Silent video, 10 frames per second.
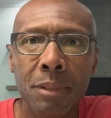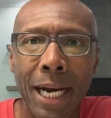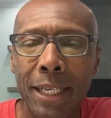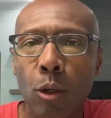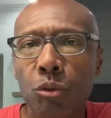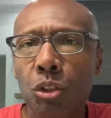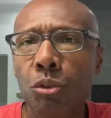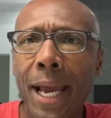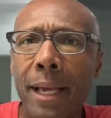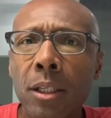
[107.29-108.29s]
I don't do
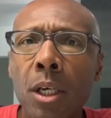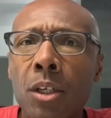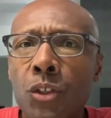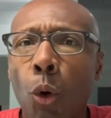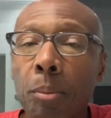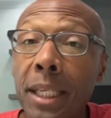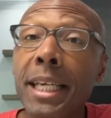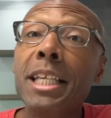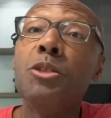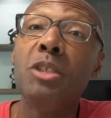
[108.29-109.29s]
that. So
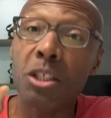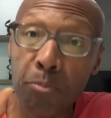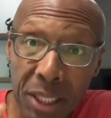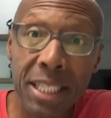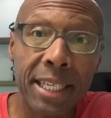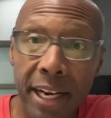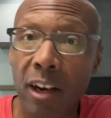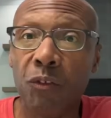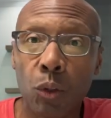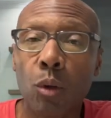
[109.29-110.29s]
please just be
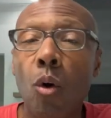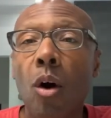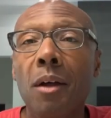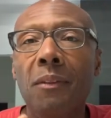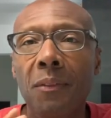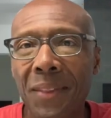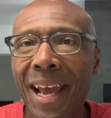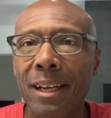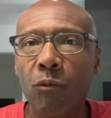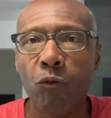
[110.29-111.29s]
careful on
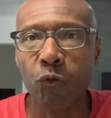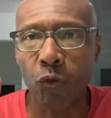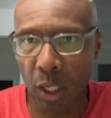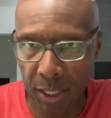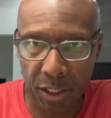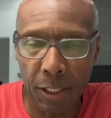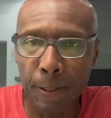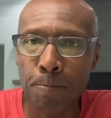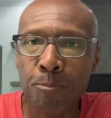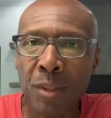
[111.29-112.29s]
that front.
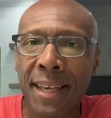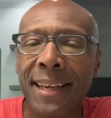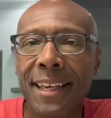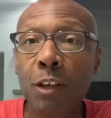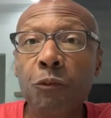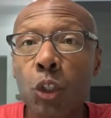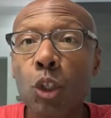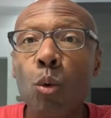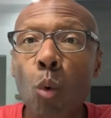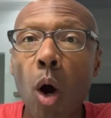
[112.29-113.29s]
If
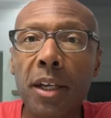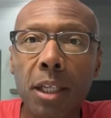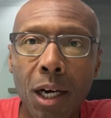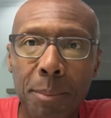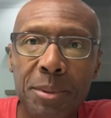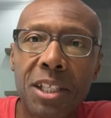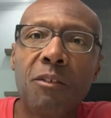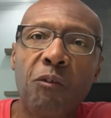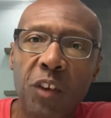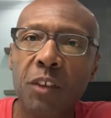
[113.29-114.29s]
you want up to
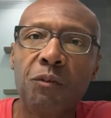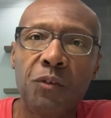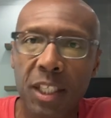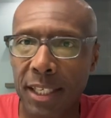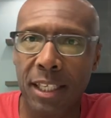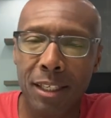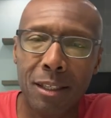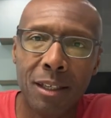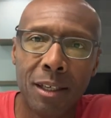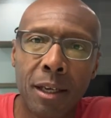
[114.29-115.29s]

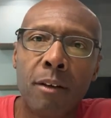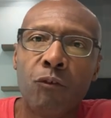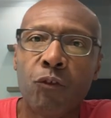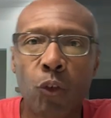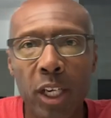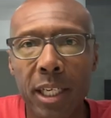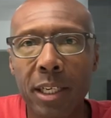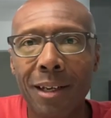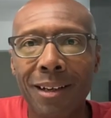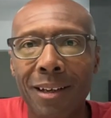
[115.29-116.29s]
15 free
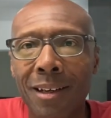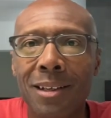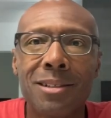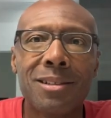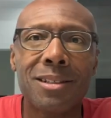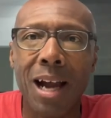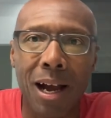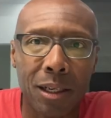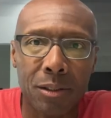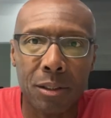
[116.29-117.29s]

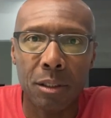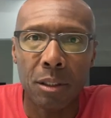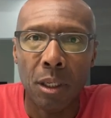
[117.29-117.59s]
stocks.